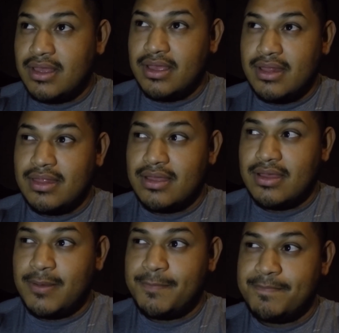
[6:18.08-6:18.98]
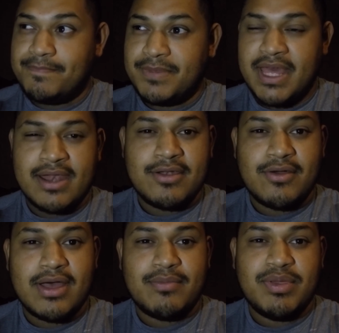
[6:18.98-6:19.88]
and uh, I don't know
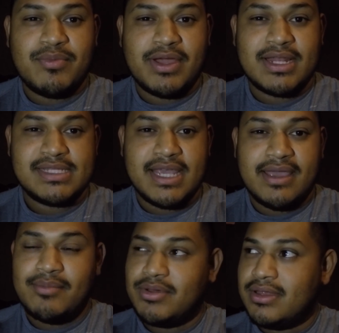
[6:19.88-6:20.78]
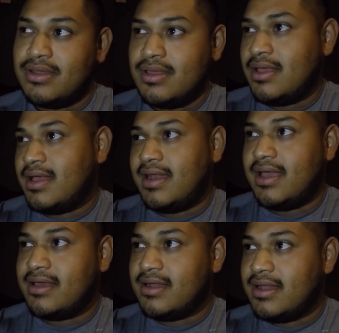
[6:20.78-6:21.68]
how people are gonna take it, but I
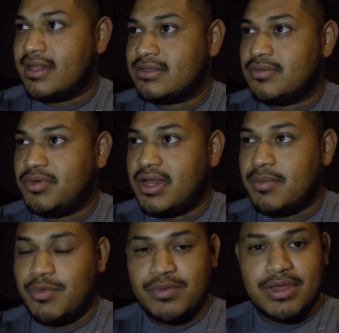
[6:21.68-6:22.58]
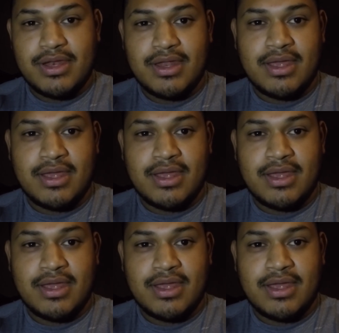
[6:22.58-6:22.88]
like it a lot, so I'm pretty happy with it.